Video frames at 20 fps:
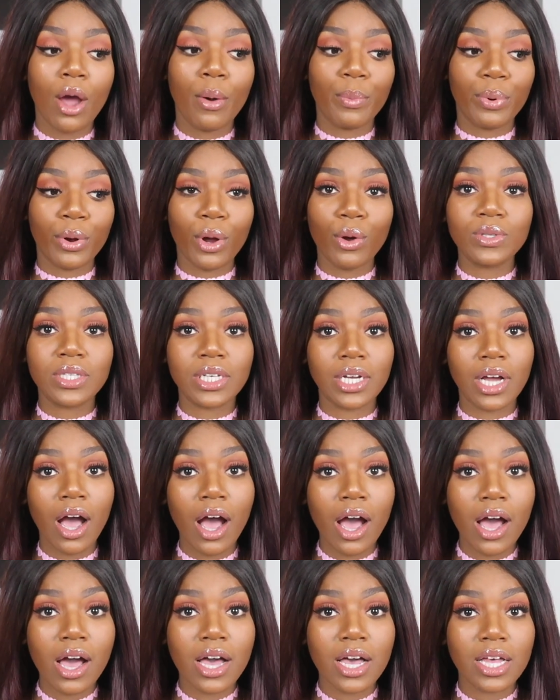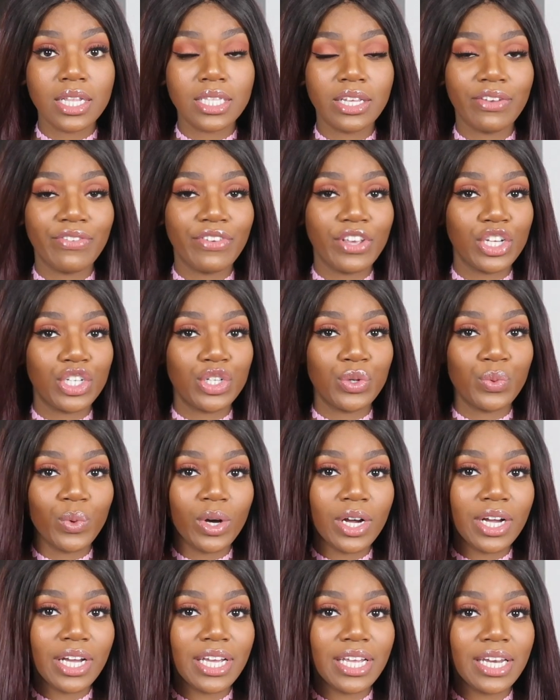pros and cons of each
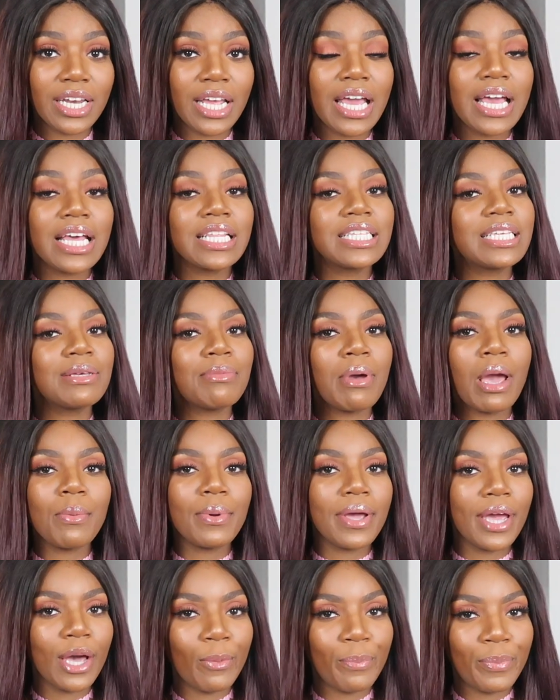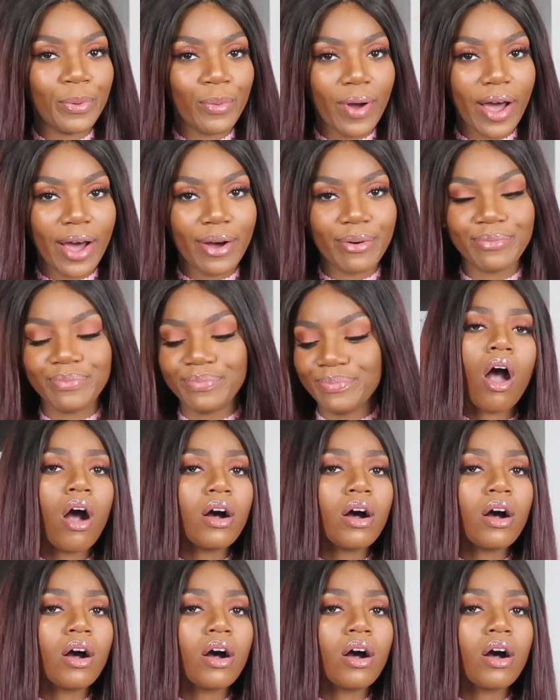one to maybe help you out.